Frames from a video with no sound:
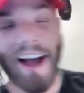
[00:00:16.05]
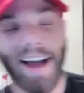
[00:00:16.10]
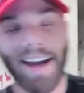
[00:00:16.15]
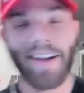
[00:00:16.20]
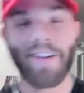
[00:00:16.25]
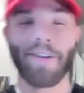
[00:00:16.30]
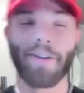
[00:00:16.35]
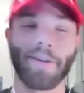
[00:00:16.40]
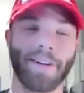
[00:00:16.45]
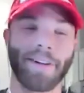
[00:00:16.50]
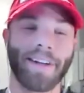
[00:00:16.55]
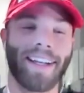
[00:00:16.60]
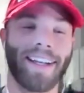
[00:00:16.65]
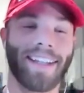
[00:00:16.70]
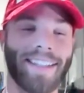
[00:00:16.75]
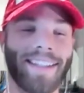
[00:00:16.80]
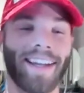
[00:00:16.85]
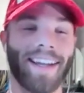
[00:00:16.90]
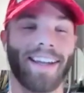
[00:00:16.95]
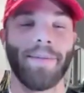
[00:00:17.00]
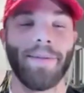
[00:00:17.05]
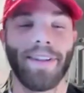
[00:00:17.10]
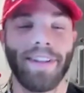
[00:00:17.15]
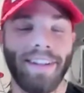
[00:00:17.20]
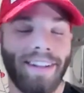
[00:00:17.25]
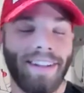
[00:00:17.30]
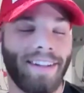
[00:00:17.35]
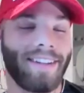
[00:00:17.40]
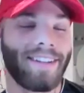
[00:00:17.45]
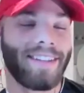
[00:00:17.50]
never would have guessed that in a
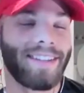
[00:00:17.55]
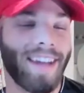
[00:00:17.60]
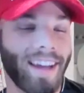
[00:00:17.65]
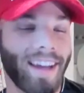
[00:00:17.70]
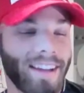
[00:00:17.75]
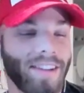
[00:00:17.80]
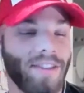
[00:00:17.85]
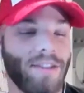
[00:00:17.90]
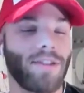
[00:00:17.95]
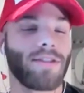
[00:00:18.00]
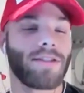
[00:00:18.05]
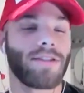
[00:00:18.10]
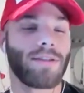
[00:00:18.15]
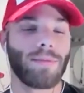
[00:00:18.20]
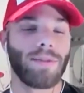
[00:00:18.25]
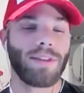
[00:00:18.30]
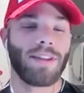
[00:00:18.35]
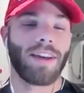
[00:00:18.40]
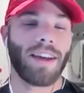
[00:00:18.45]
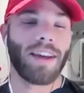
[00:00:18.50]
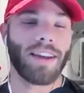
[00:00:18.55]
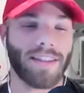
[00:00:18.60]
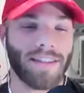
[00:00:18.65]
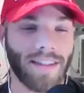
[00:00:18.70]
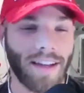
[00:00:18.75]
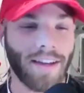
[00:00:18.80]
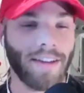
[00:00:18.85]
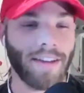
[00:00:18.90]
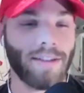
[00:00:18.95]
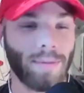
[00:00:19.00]
million years. And you used to be a
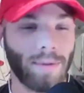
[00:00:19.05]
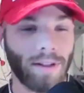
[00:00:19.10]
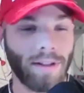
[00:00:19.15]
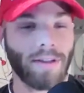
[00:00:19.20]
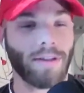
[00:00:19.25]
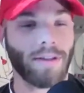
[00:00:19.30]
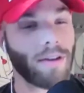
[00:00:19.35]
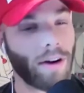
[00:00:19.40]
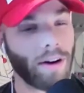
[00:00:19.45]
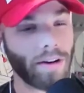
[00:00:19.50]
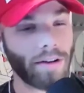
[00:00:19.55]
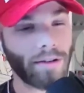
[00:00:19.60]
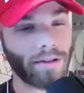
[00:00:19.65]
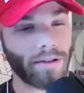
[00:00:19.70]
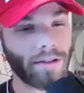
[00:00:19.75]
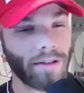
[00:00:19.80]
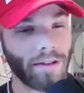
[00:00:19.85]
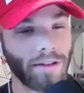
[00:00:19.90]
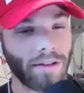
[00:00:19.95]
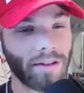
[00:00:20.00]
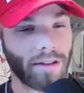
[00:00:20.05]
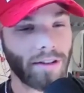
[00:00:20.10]
salesman, or are you still?